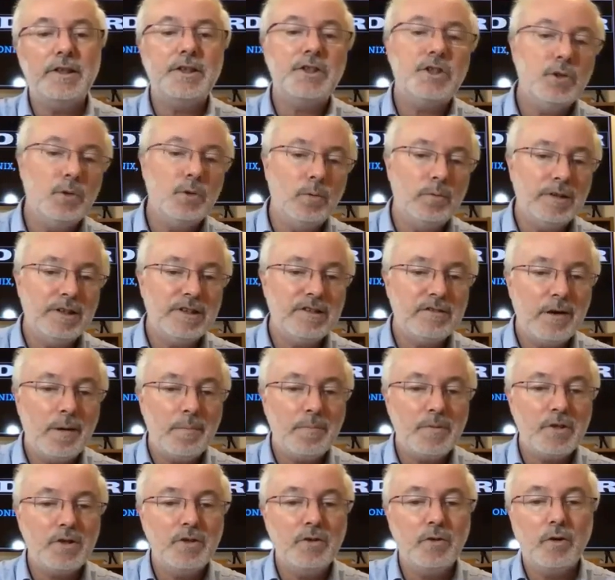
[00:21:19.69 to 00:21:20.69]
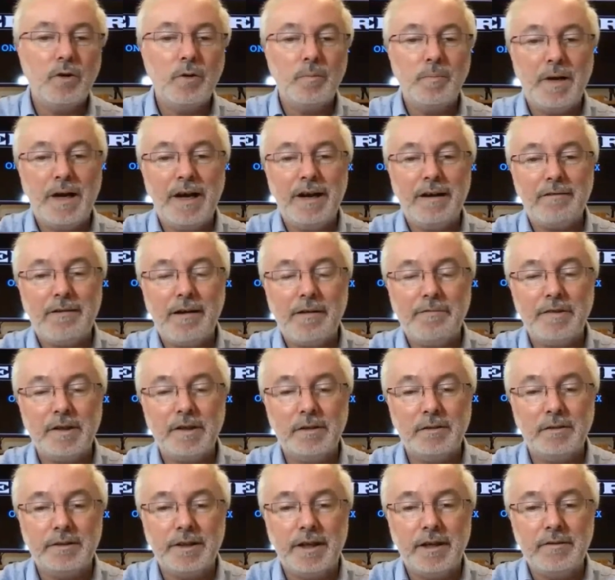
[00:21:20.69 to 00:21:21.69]
a short description or a
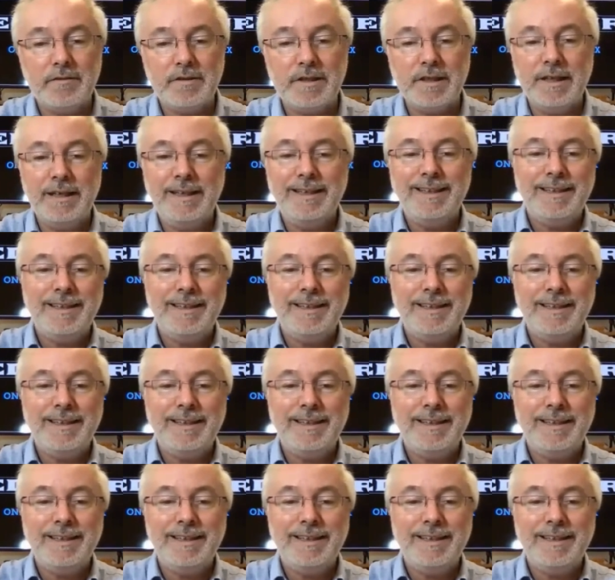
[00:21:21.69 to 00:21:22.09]
biographical note